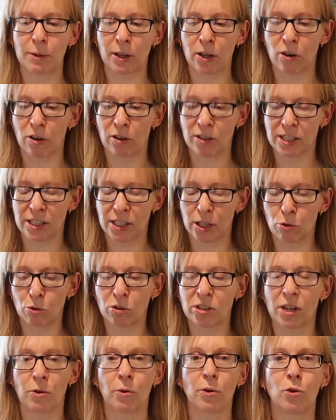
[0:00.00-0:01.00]
because it
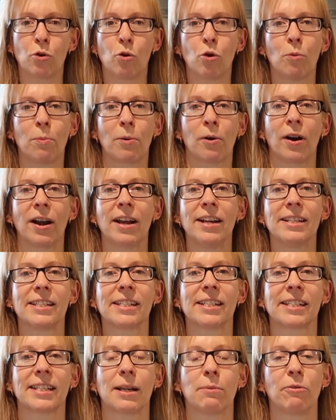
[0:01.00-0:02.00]
also
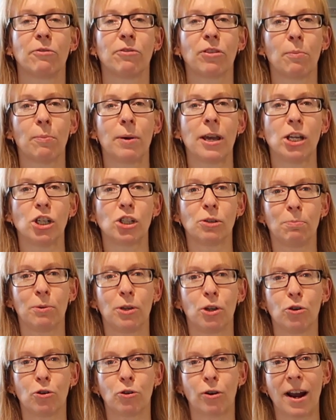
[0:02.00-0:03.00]
incorporates some of the peach
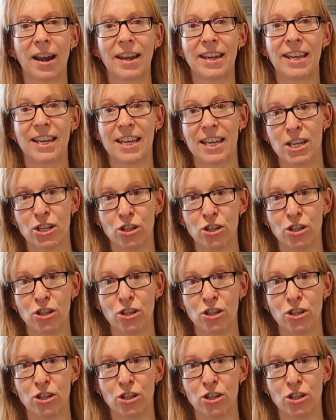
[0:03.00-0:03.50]
puree